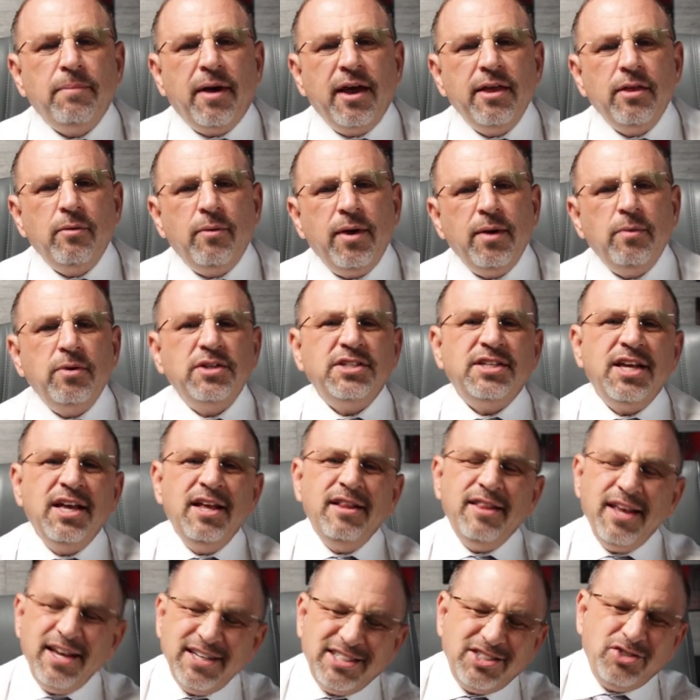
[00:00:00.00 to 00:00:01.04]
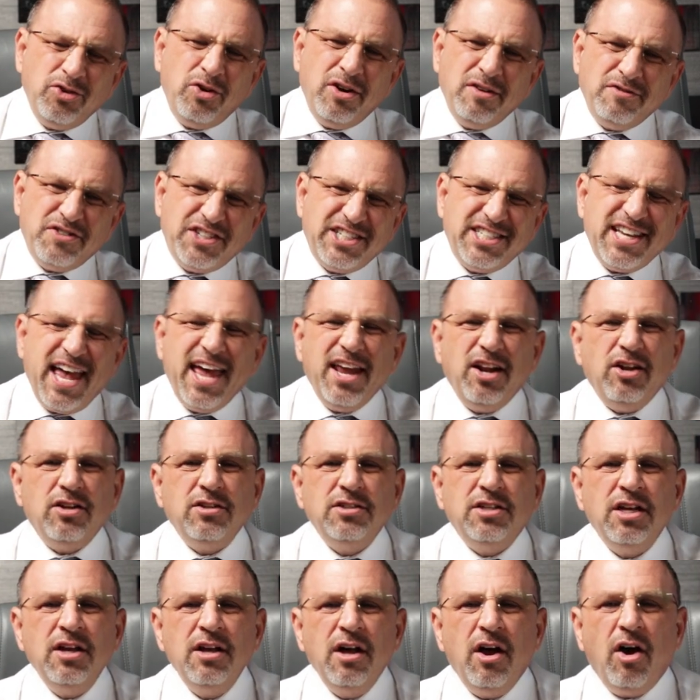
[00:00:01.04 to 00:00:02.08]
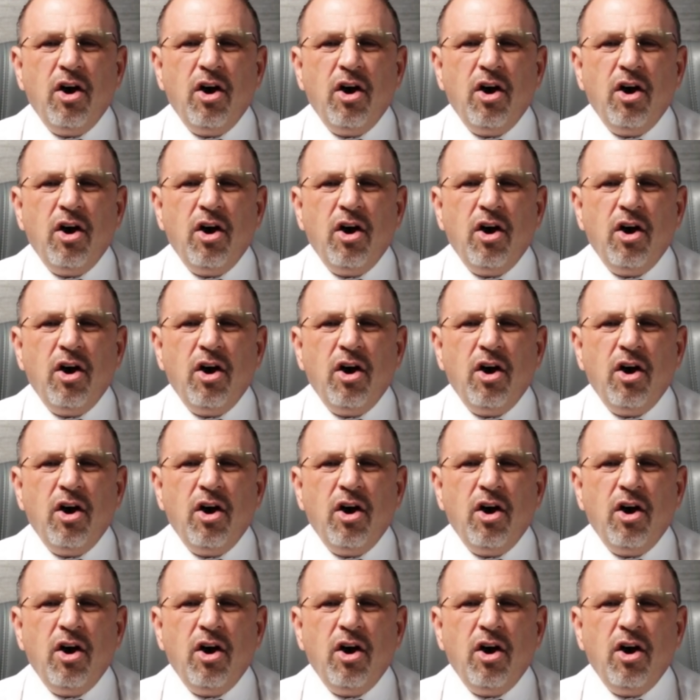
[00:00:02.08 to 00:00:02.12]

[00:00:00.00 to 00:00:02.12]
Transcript: by the way, was they sort of settled